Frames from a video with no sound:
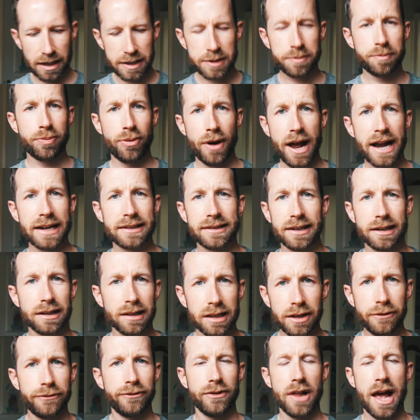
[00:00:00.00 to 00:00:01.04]
it's
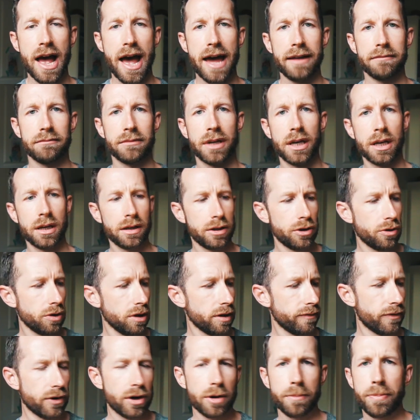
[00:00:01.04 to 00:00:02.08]
practically flat. You
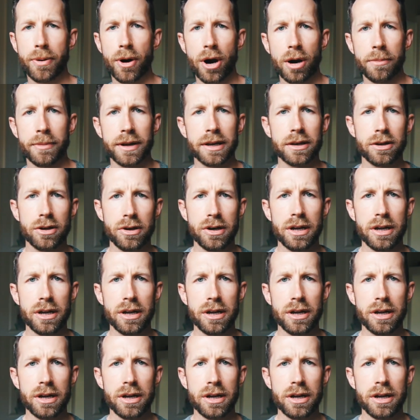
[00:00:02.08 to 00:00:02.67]
live in an apartment,